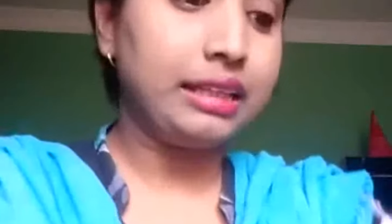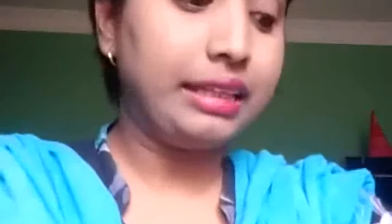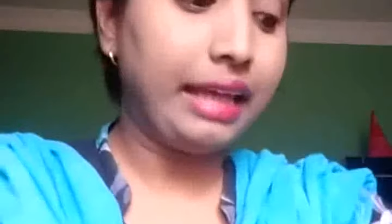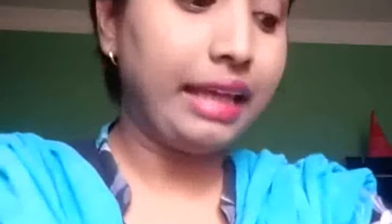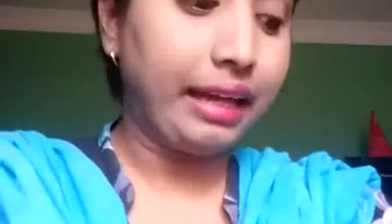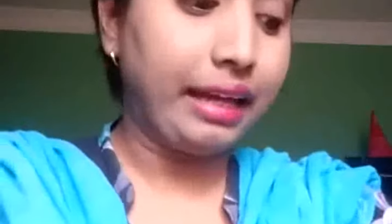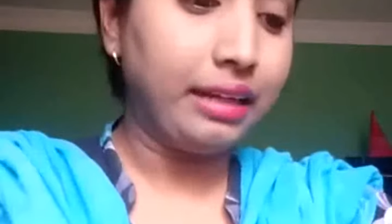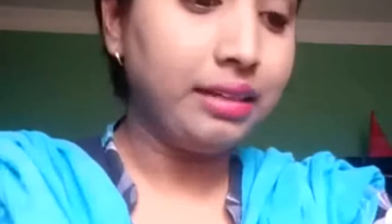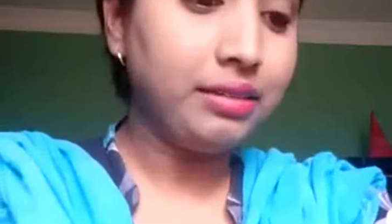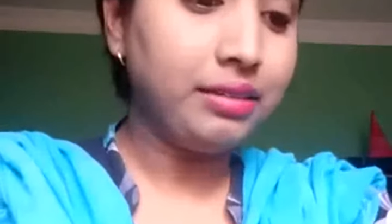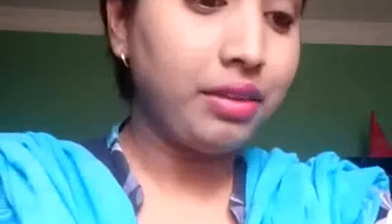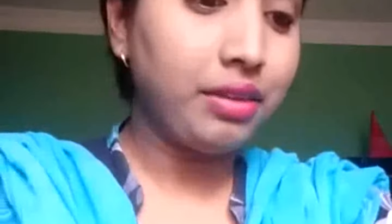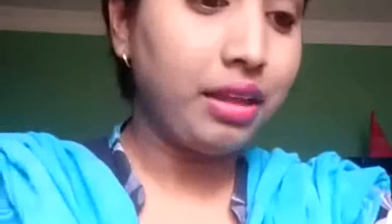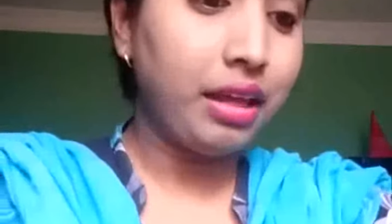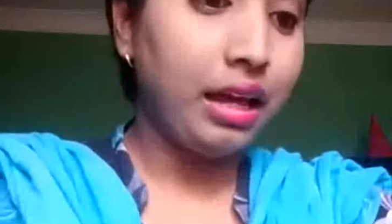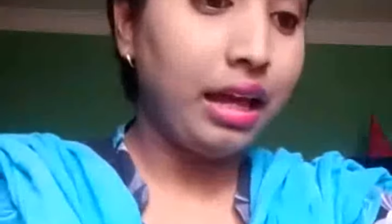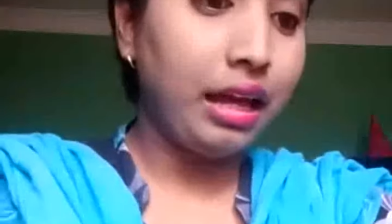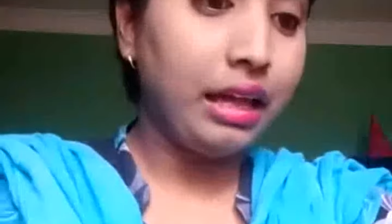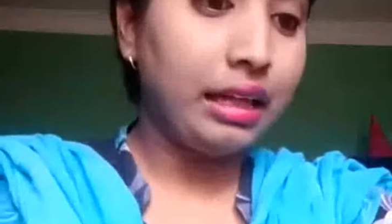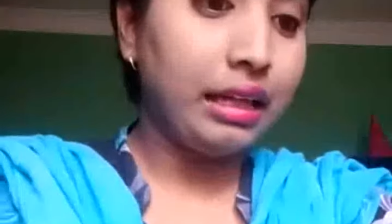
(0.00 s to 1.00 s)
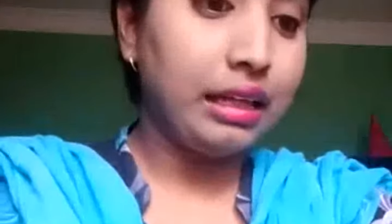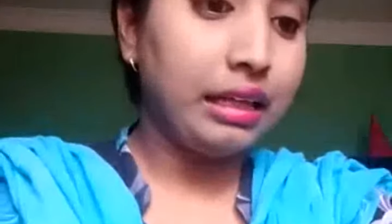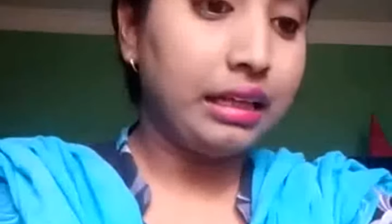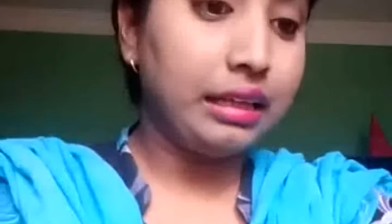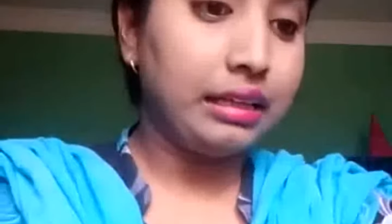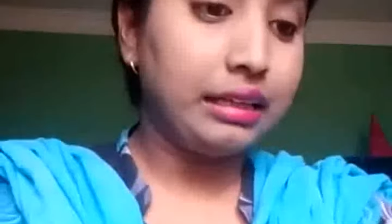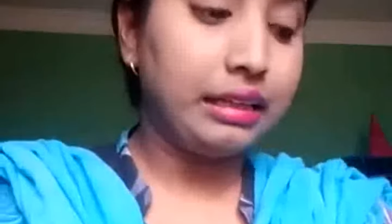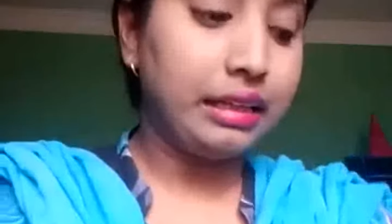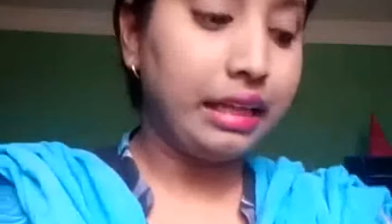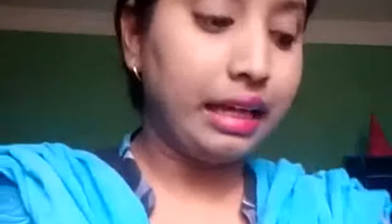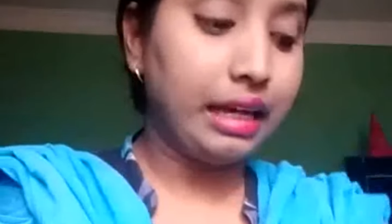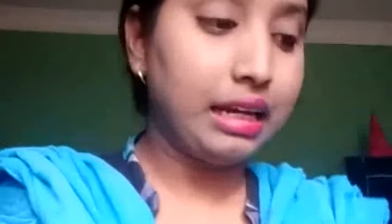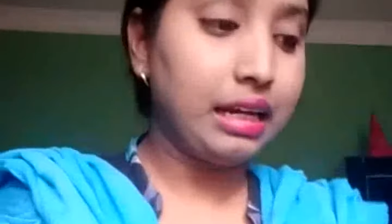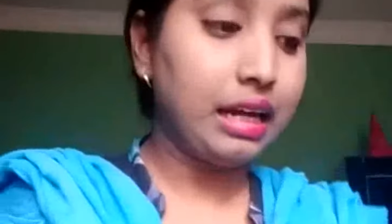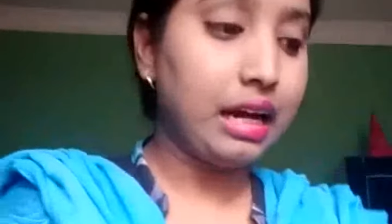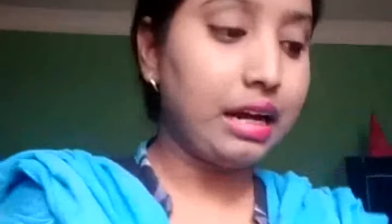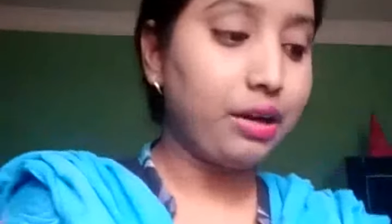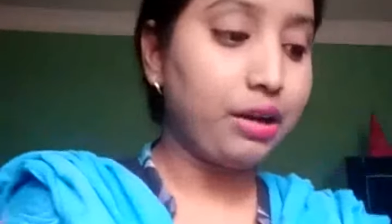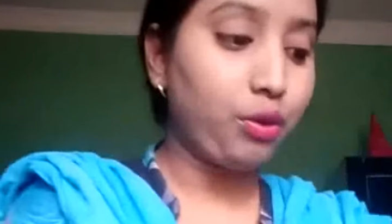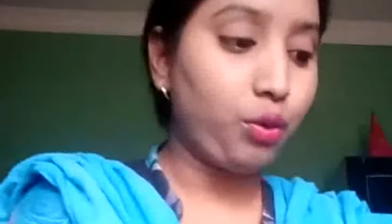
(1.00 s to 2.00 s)
Then
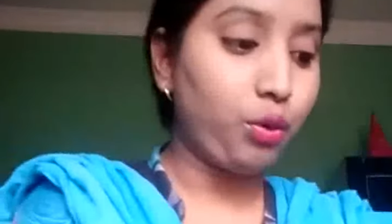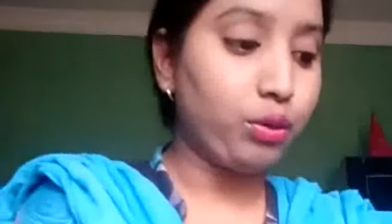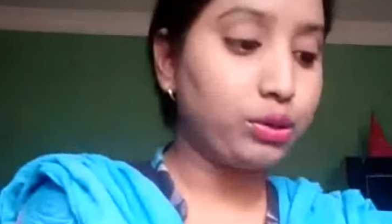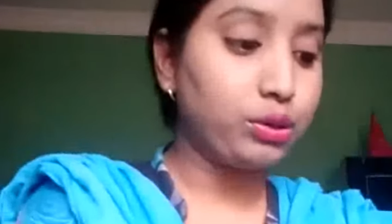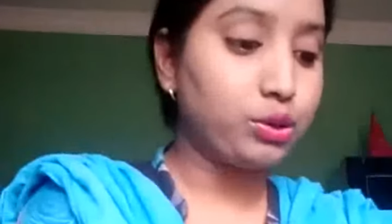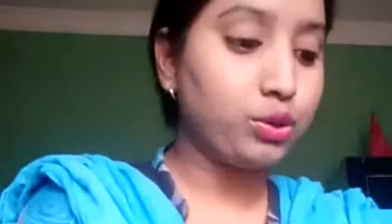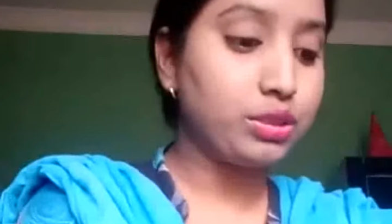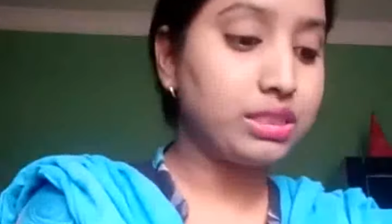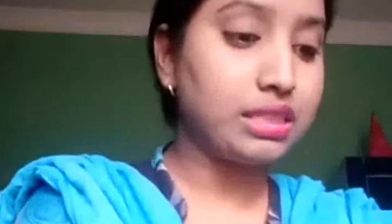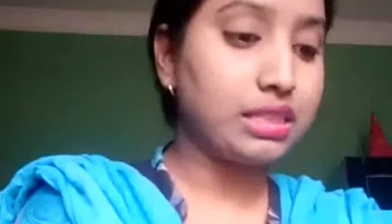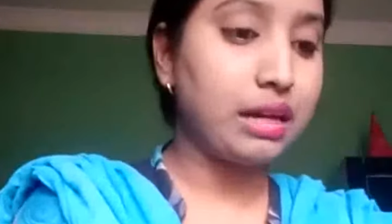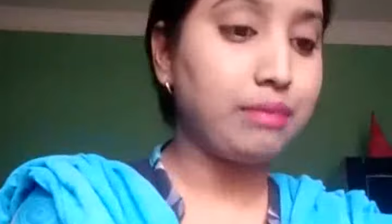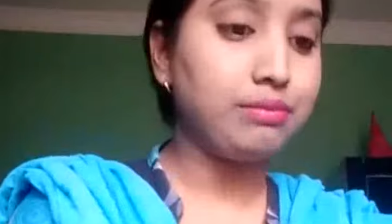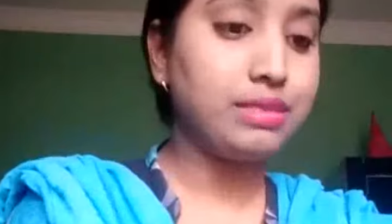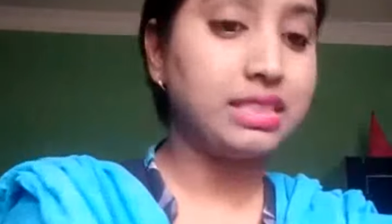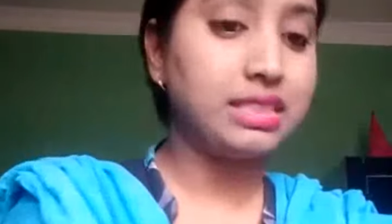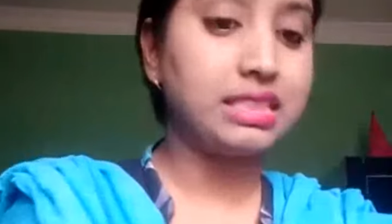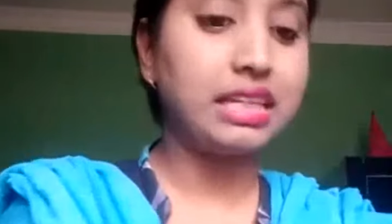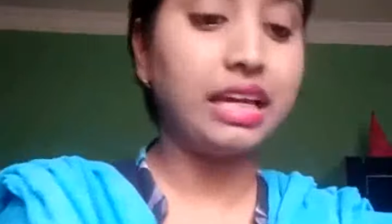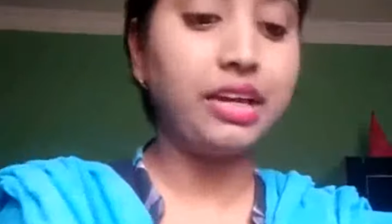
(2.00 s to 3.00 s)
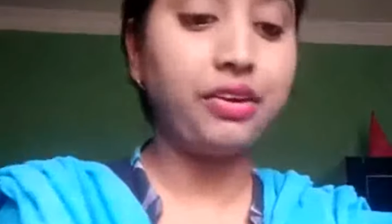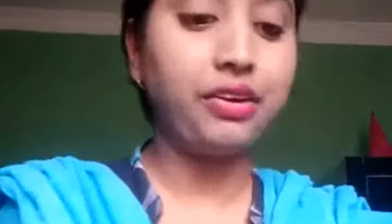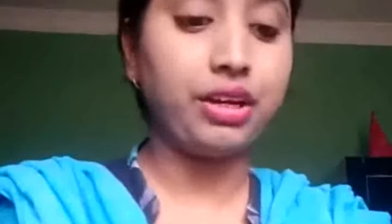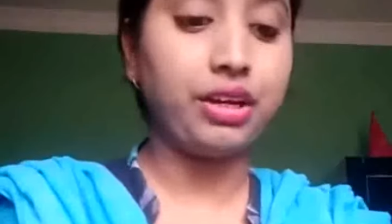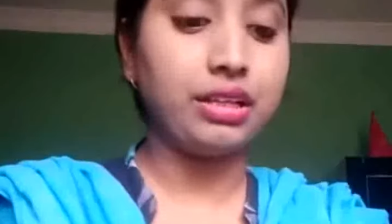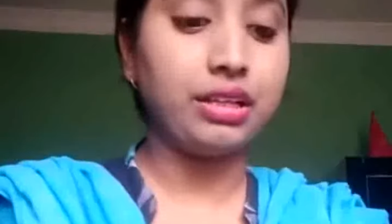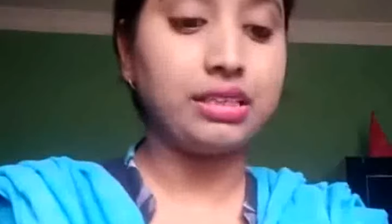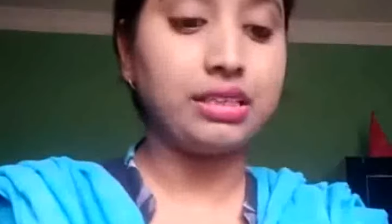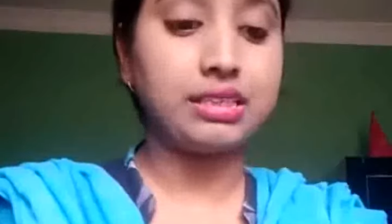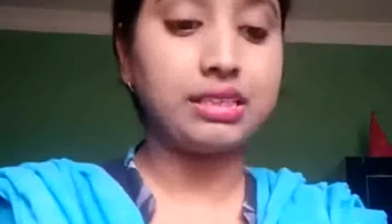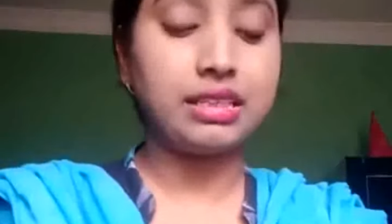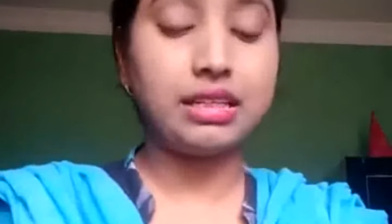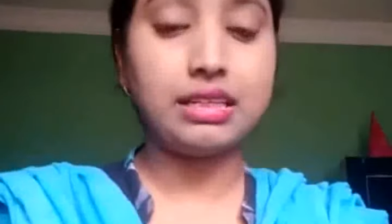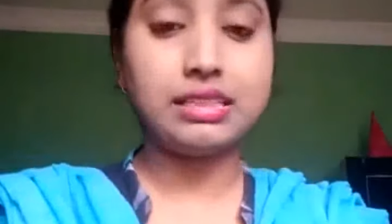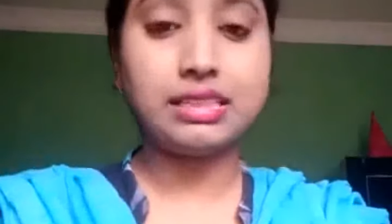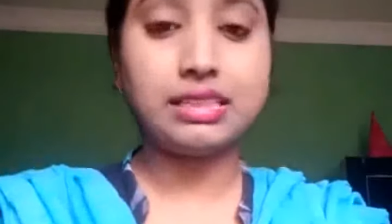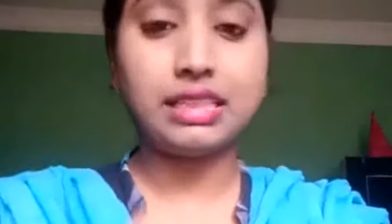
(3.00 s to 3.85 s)
there are also some cereals.